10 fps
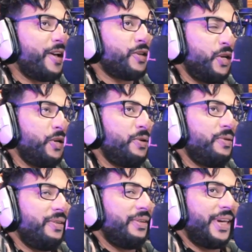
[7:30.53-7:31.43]
about
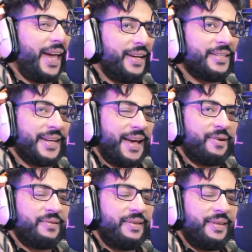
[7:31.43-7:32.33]
you getting
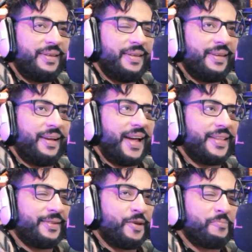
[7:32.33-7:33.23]
down,
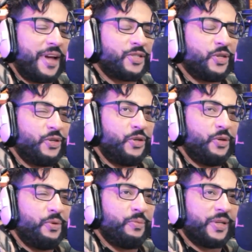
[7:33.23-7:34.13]
I imagine
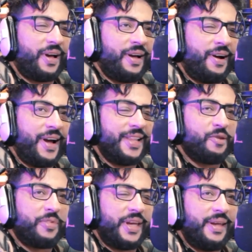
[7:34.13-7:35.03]
you would
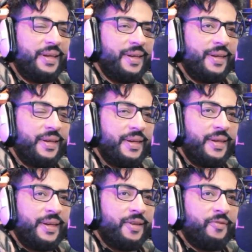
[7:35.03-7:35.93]
either be
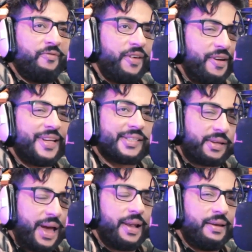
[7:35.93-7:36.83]
very
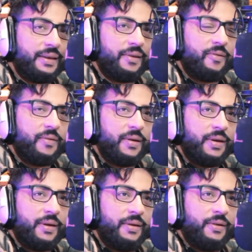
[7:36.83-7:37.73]
silent
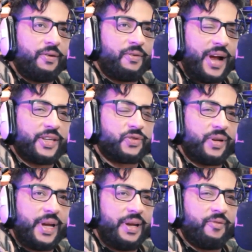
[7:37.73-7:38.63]
or
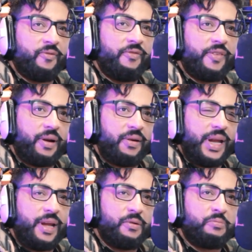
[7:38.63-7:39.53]
actually
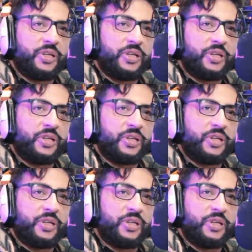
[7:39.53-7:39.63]
very